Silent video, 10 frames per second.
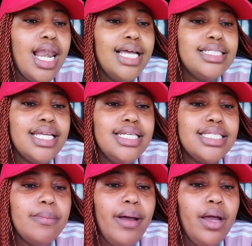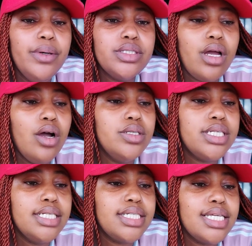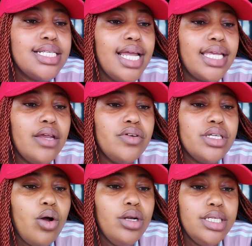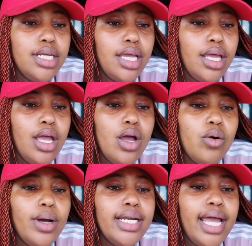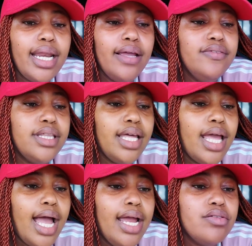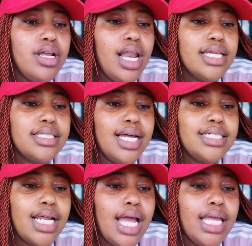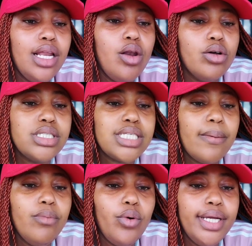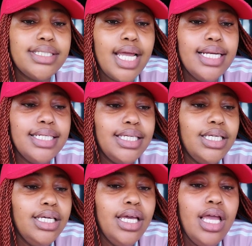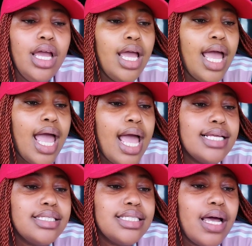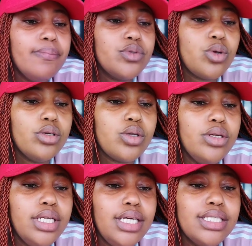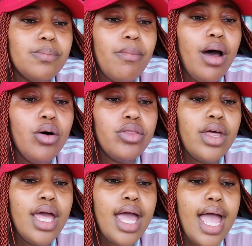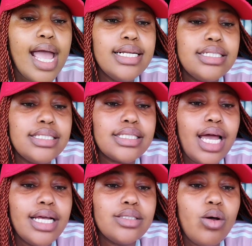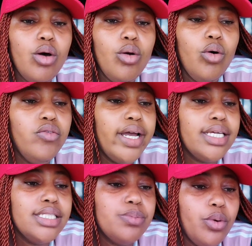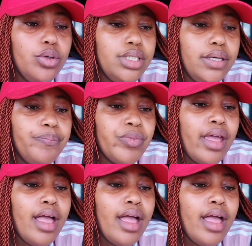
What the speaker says: Last year, December, I went to Gauteng just like every holiday. When I arrived there, I realized that he lost some weight and he has some sores on his mouth and scars all over his body.